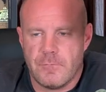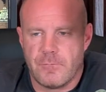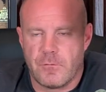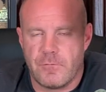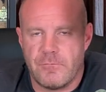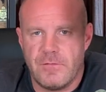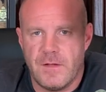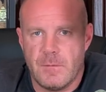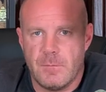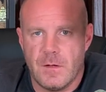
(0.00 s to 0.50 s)
for
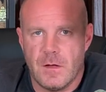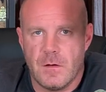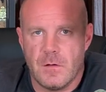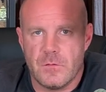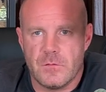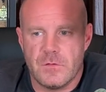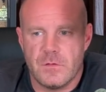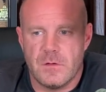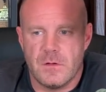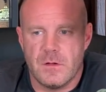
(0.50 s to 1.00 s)

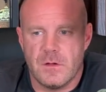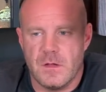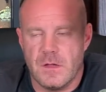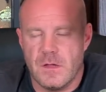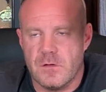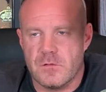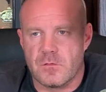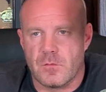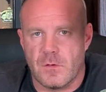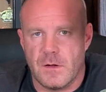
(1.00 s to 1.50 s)
females
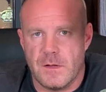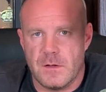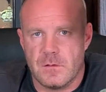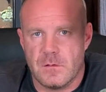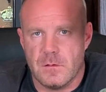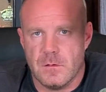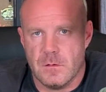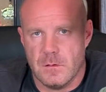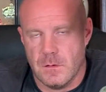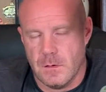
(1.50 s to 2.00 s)
is great.
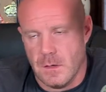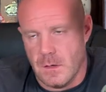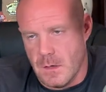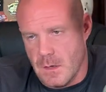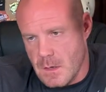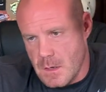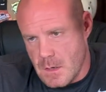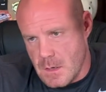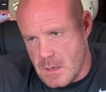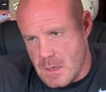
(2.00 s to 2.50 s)

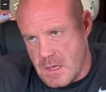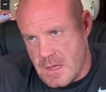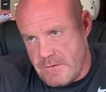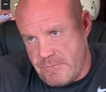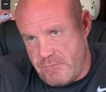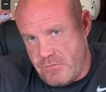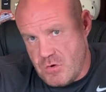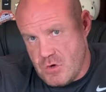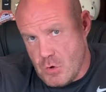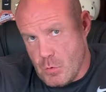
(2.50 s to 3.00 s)

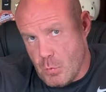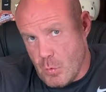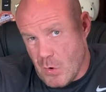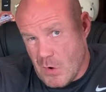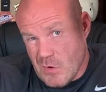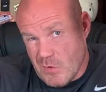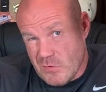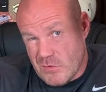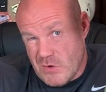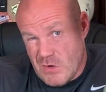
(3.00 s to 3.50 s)
If you
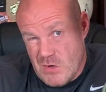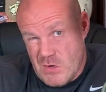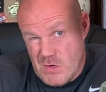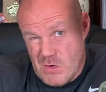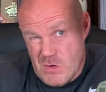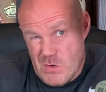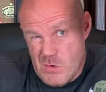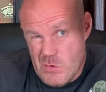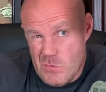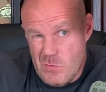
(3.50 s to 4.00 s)
want to
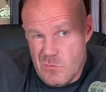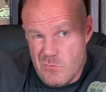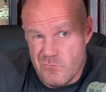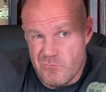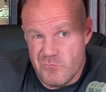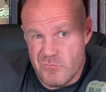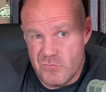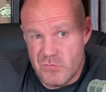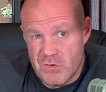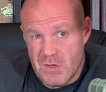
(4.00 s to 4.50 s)
do
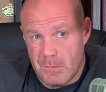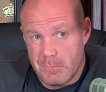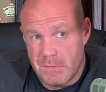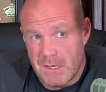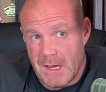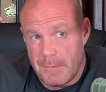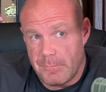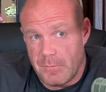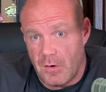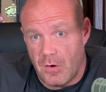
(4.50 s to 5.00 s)
some
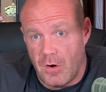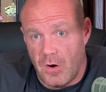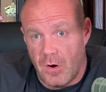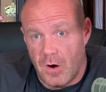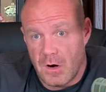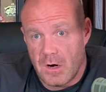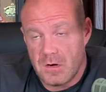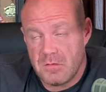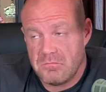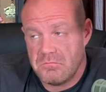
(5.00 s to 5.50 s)
type of
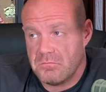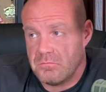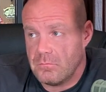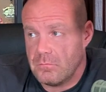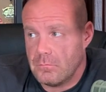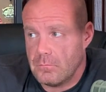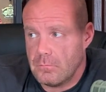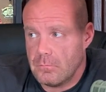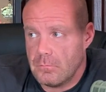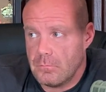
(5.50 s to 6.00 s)
hard
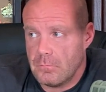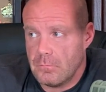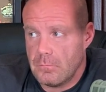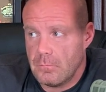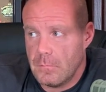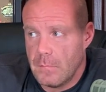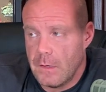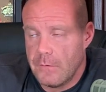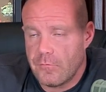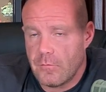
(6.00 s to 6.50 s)

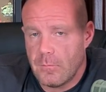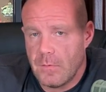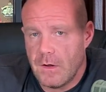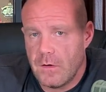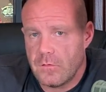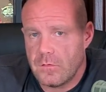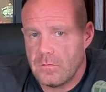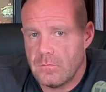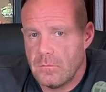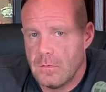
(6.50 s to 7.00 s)

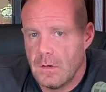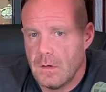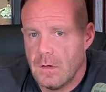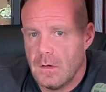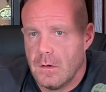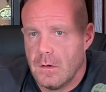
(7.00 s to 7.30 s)
information,